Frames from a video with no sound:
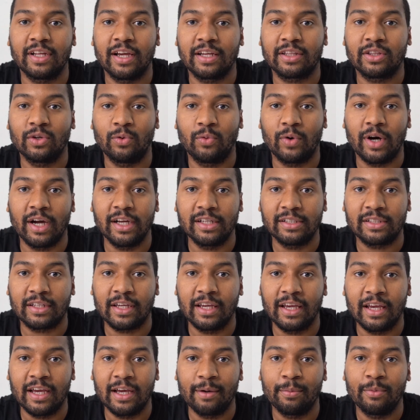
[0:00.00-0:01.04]
like the Wyze
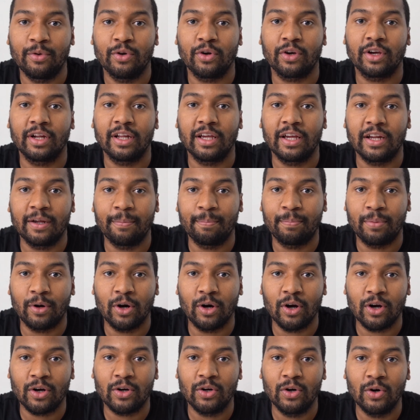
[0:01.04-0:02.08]
Cam, you're gonna get a
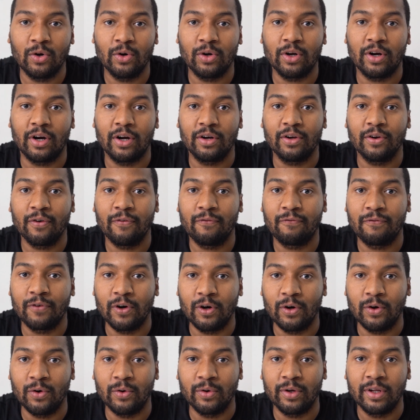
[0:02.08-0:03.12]
barcode on your
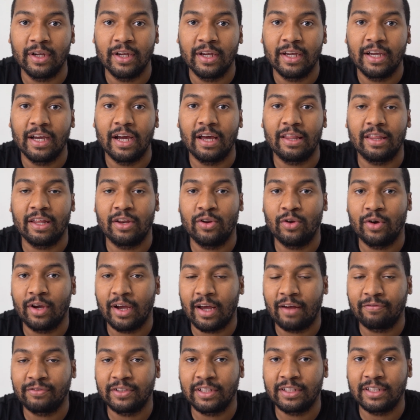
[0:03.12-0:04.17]
phone, and then you
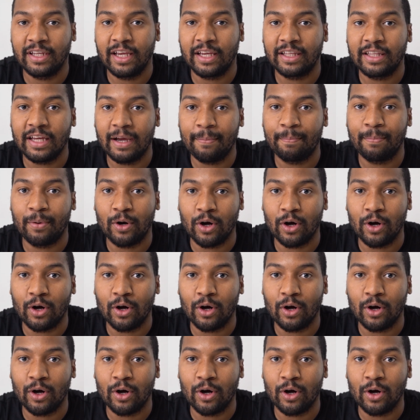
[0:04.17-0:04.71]
have to take that